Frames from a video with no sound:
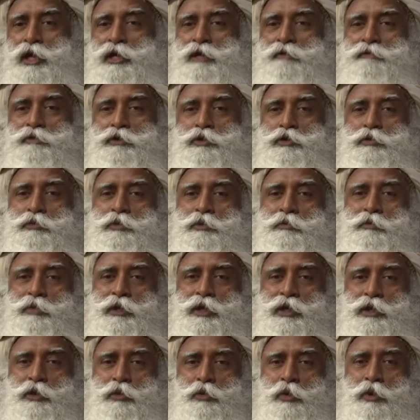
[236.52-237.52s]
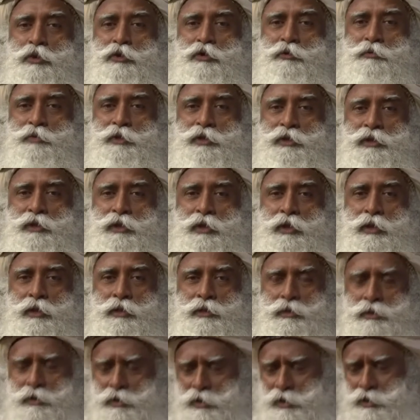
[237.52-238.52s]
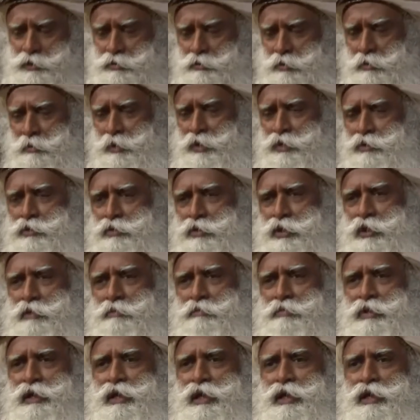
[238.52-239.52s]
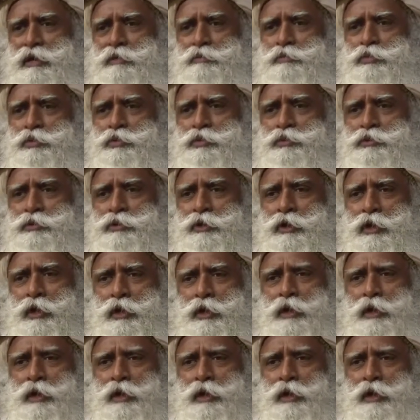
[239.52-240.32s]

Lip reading: kind of a human being you want to be. This moment you can be like a brute,